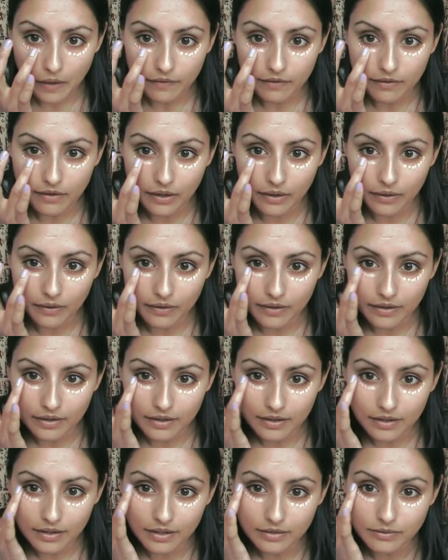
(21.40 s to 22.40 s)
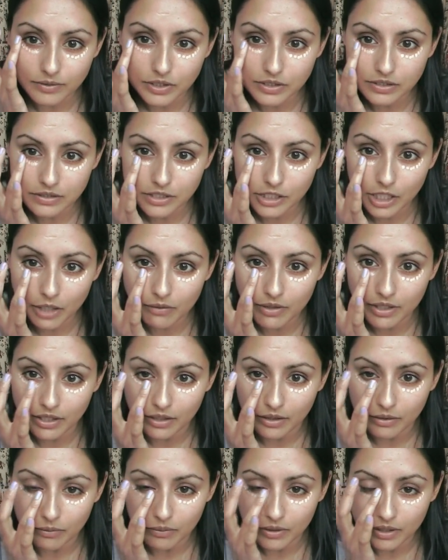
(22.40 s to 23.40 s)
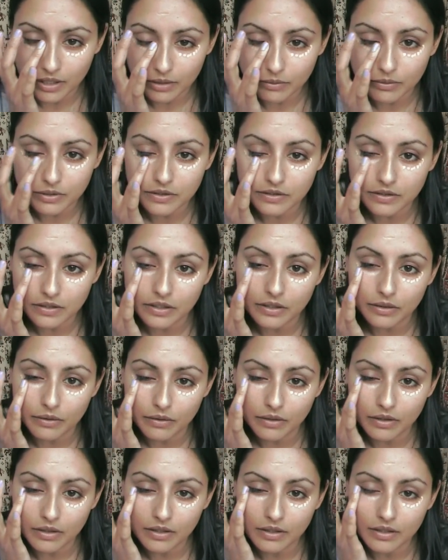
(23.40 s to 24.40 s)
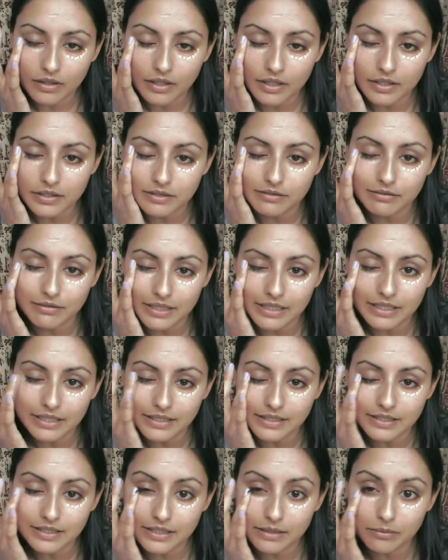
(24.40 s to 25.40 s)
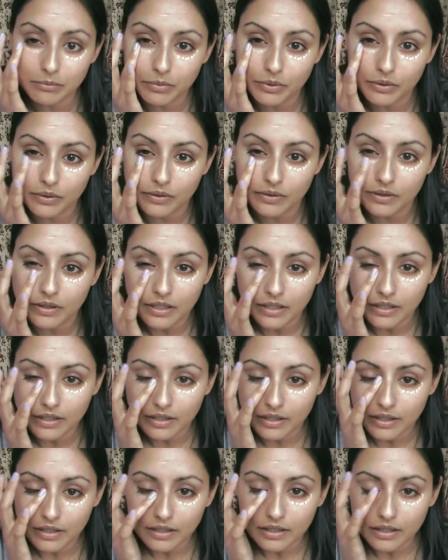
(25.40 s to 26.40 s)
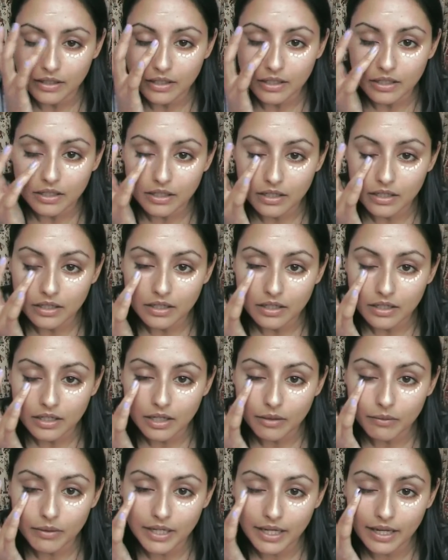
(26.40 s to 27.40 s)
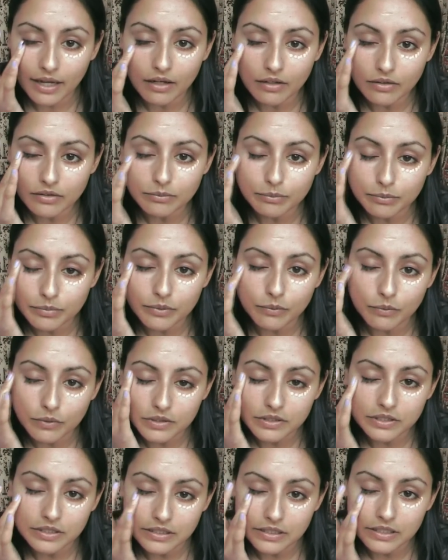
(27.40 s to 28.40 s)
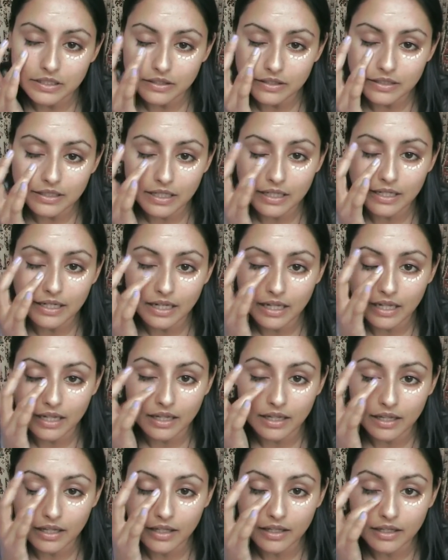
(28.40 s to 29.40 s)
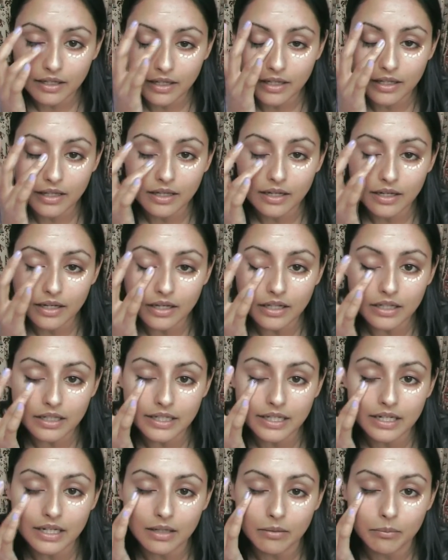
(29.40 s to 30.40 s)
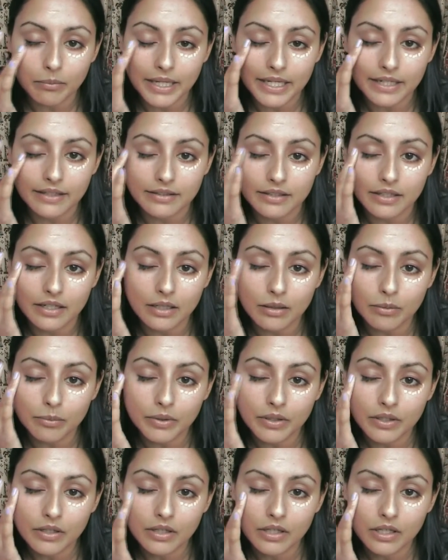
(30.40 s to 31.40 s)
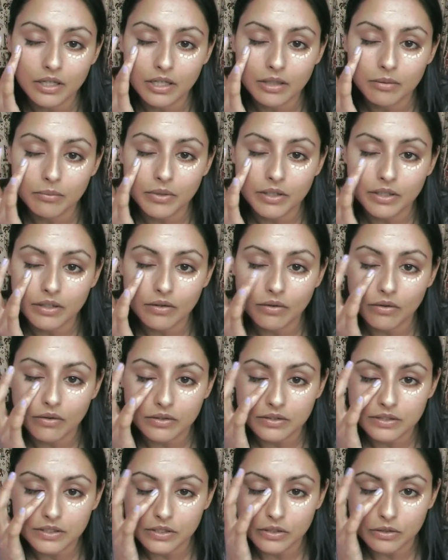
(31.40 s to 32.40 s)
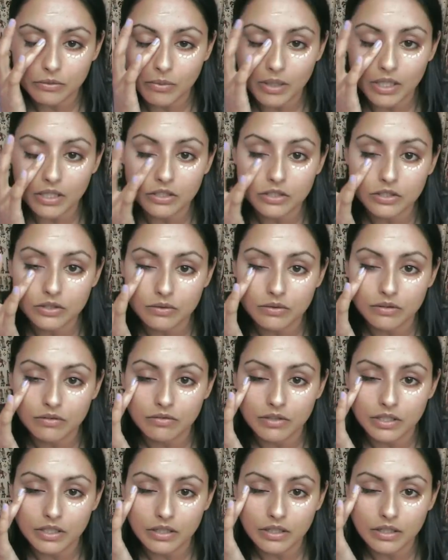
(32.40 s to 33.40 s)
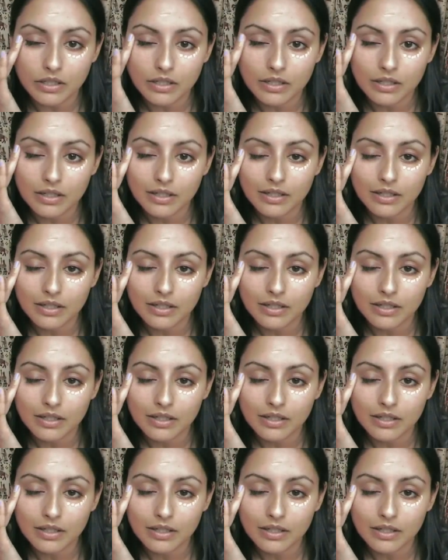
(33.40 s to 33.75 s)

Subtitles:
So I'm just showing you what I would do as a really simple going out but wanting to look a little made up, but not too much sort of look.